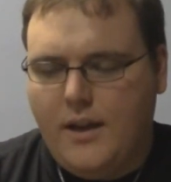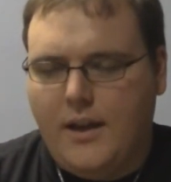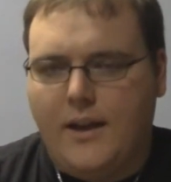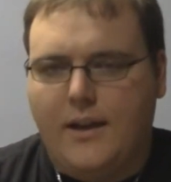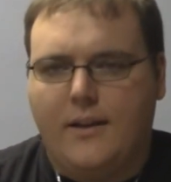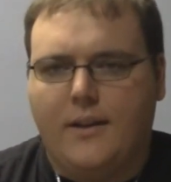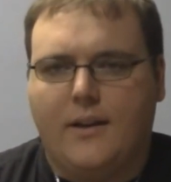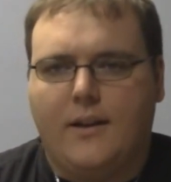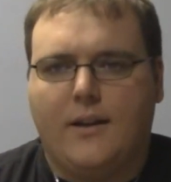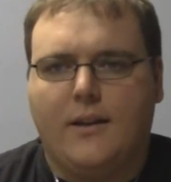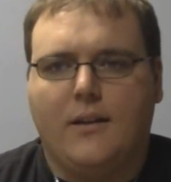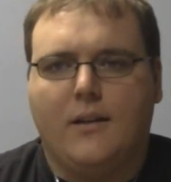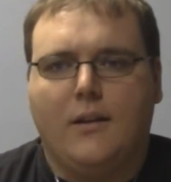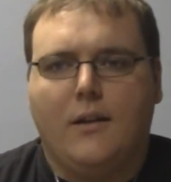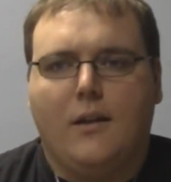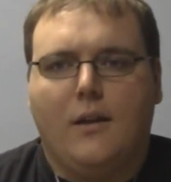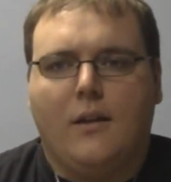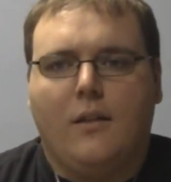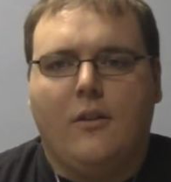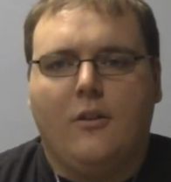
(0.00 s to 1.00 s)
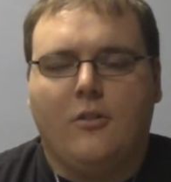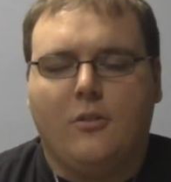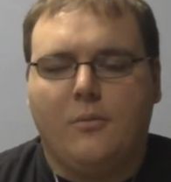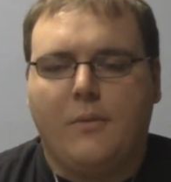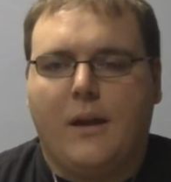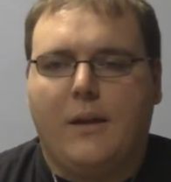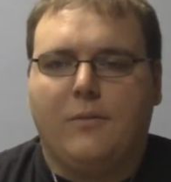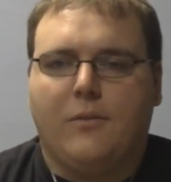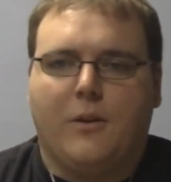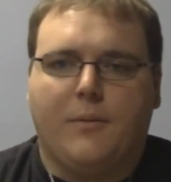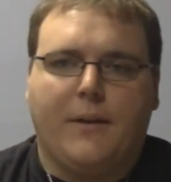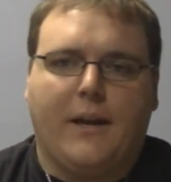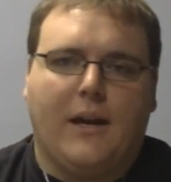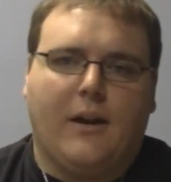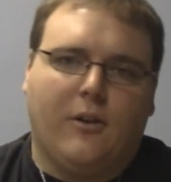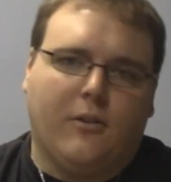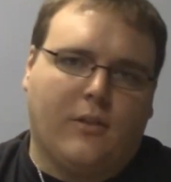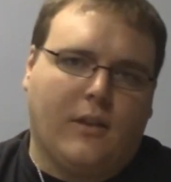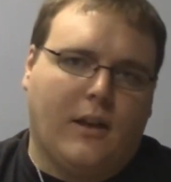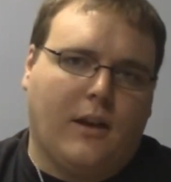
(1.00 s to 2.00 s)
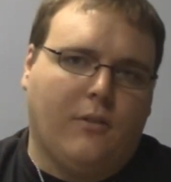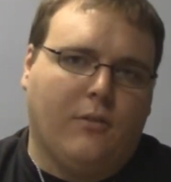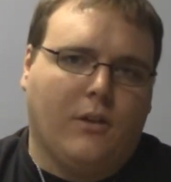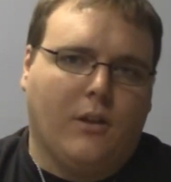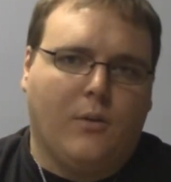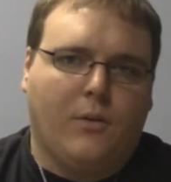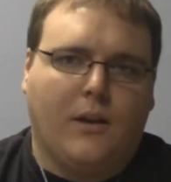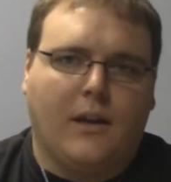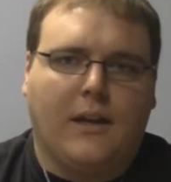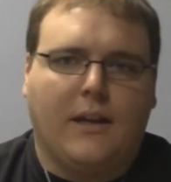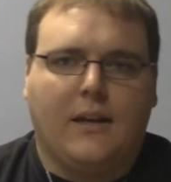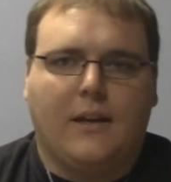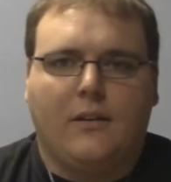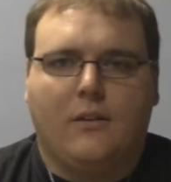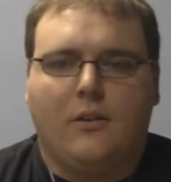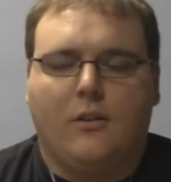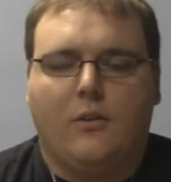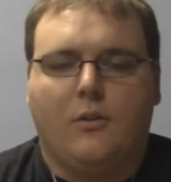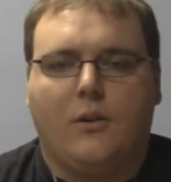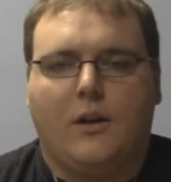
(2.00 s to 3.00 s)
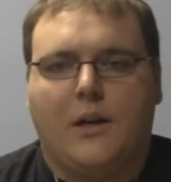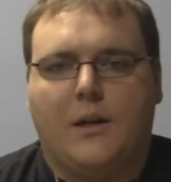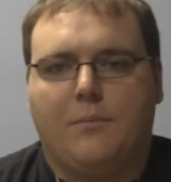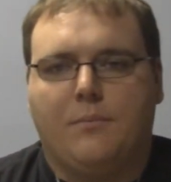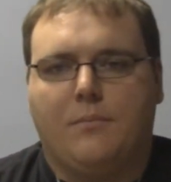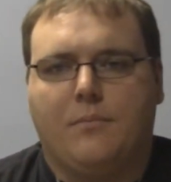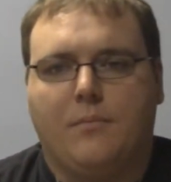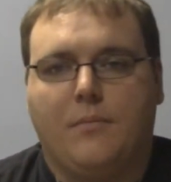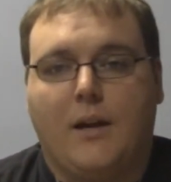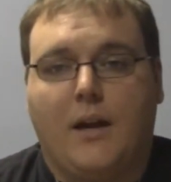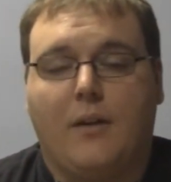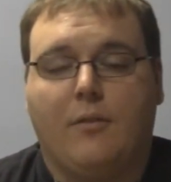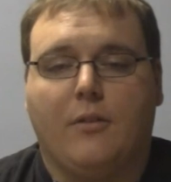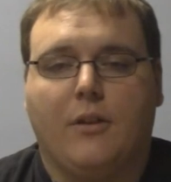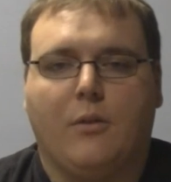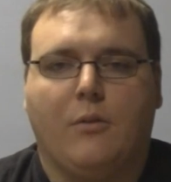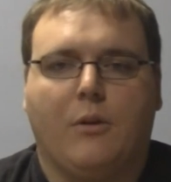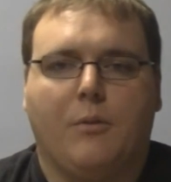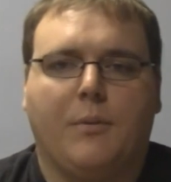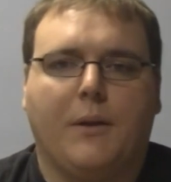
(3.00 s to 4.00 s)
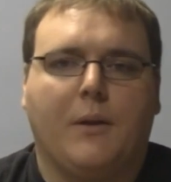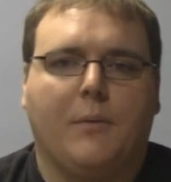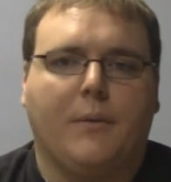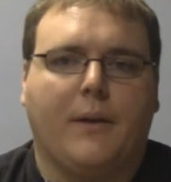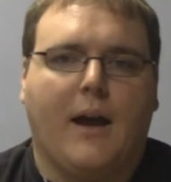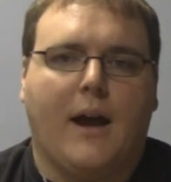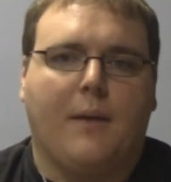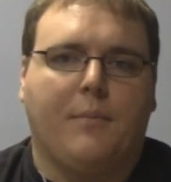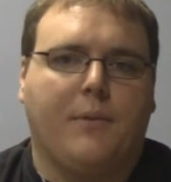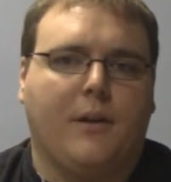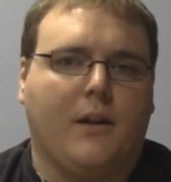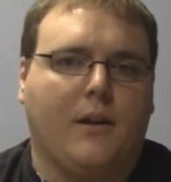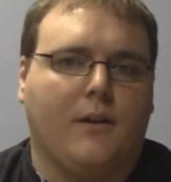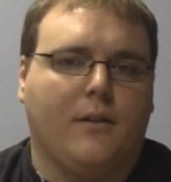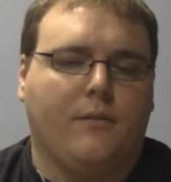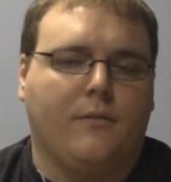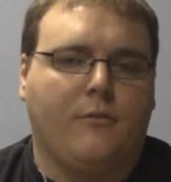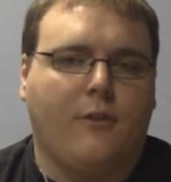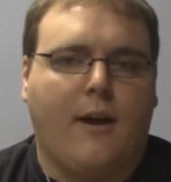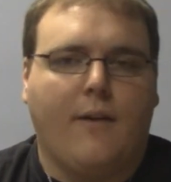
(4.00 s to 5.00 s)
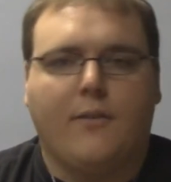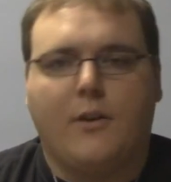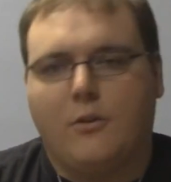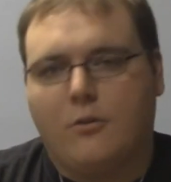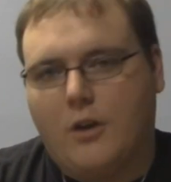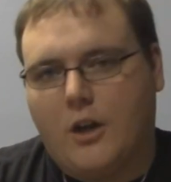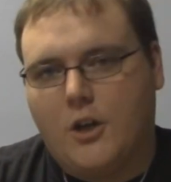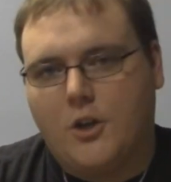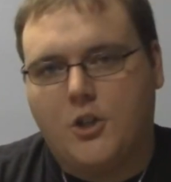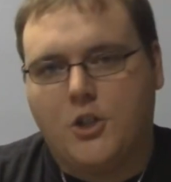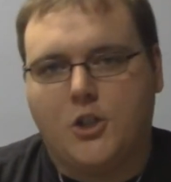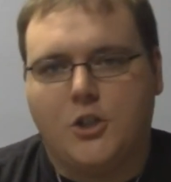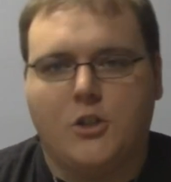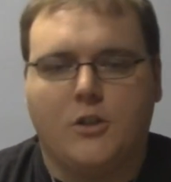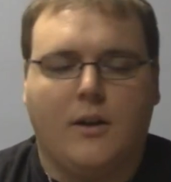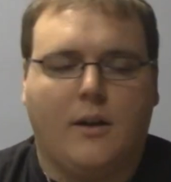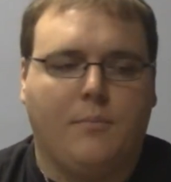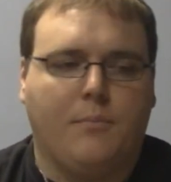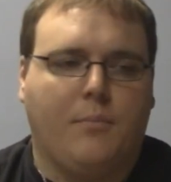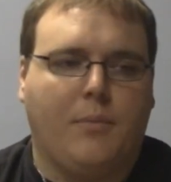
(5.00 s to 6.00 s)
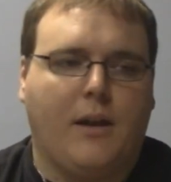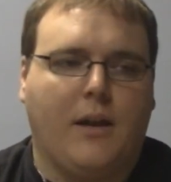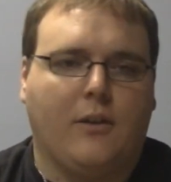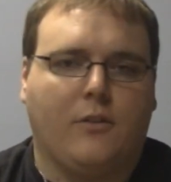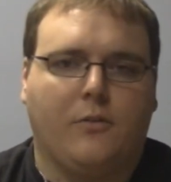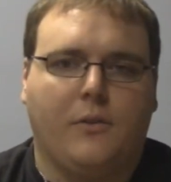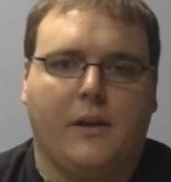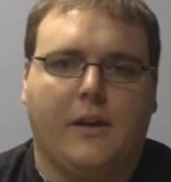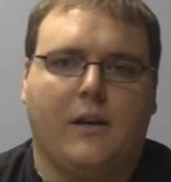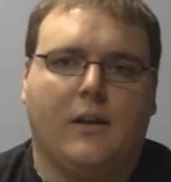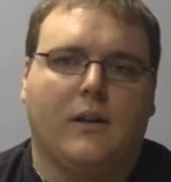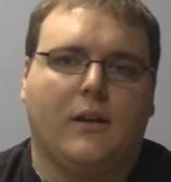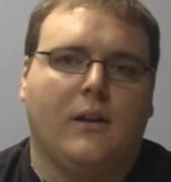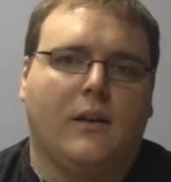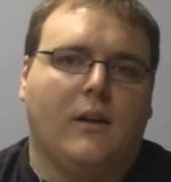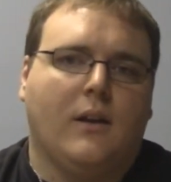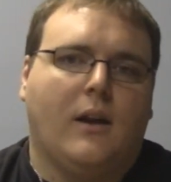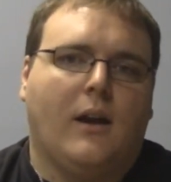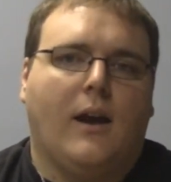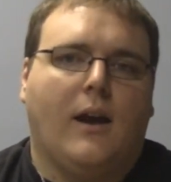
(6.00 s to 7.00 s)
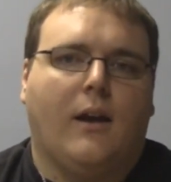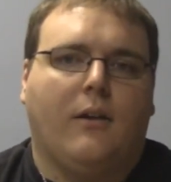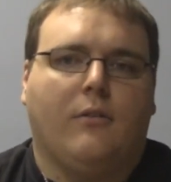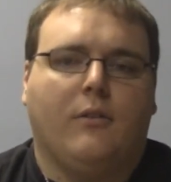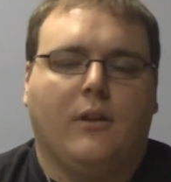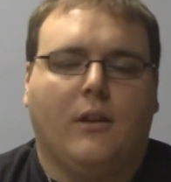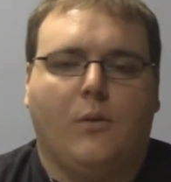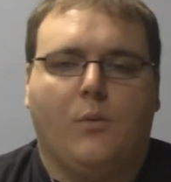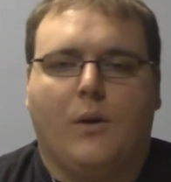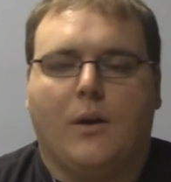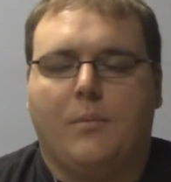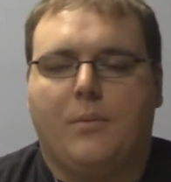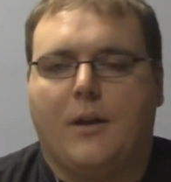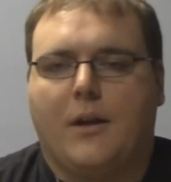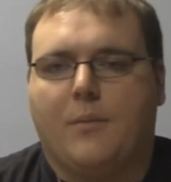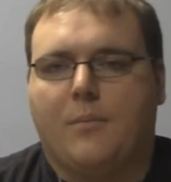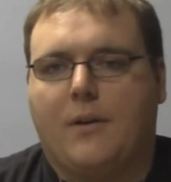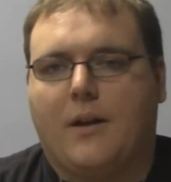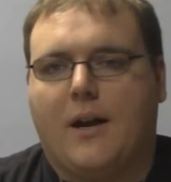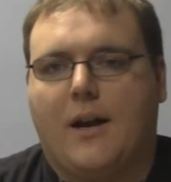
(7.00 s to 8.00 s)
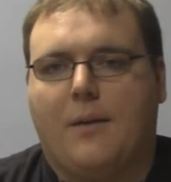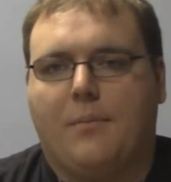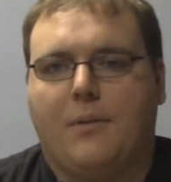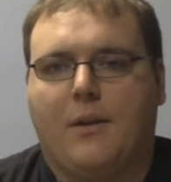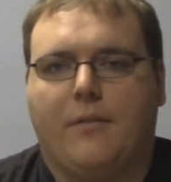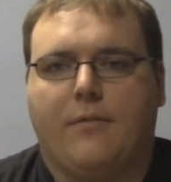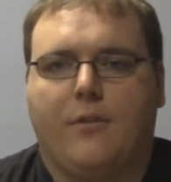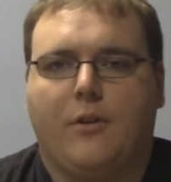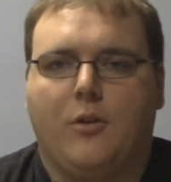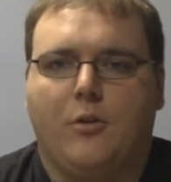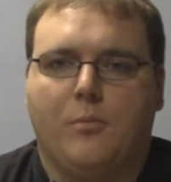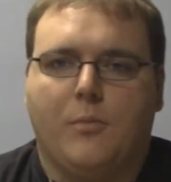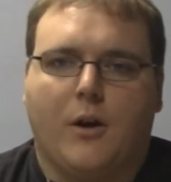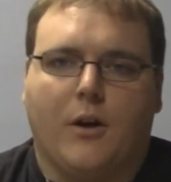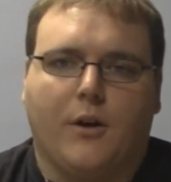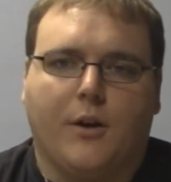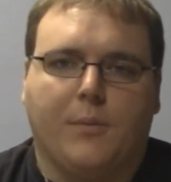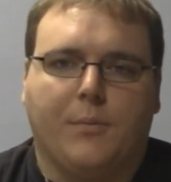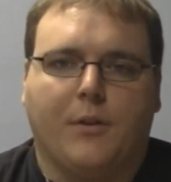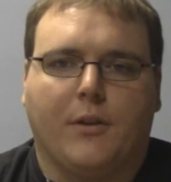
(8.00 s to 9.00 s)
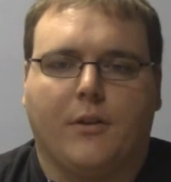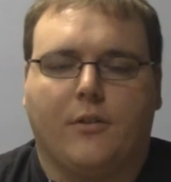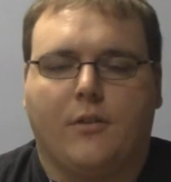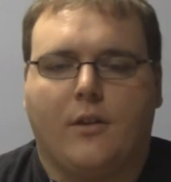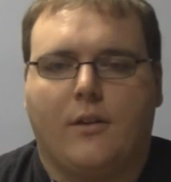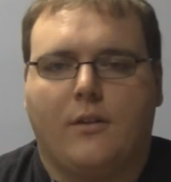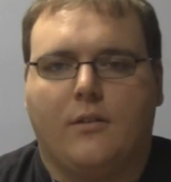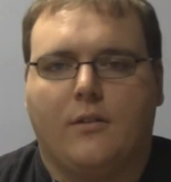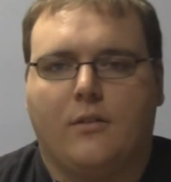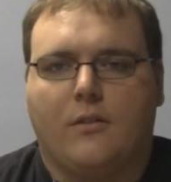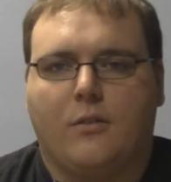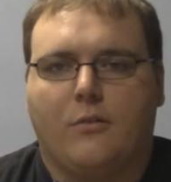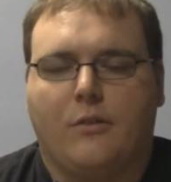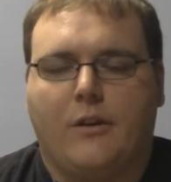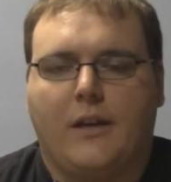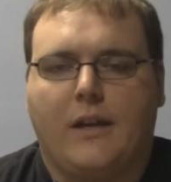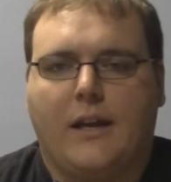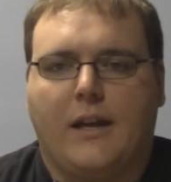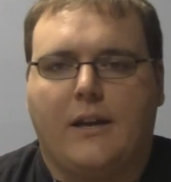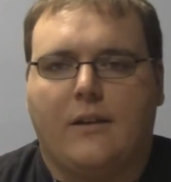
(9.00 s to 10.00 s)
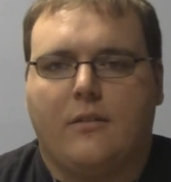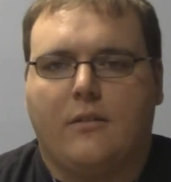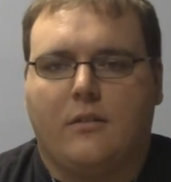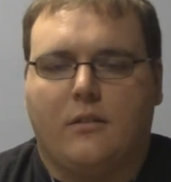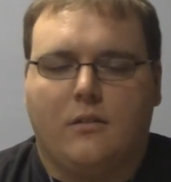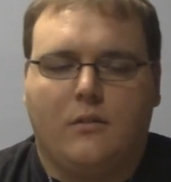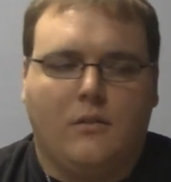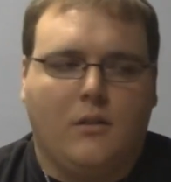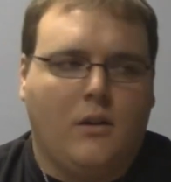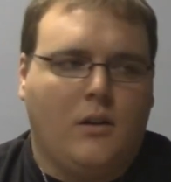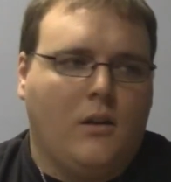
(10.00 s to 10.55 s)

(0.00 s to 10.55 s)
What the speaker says: And there's some games coming out that I really want to get into. I really want to pick up a copy of Gravity Rush on PS Vita. I really want to pick up a copy of the new Mario Brothers on 3DS.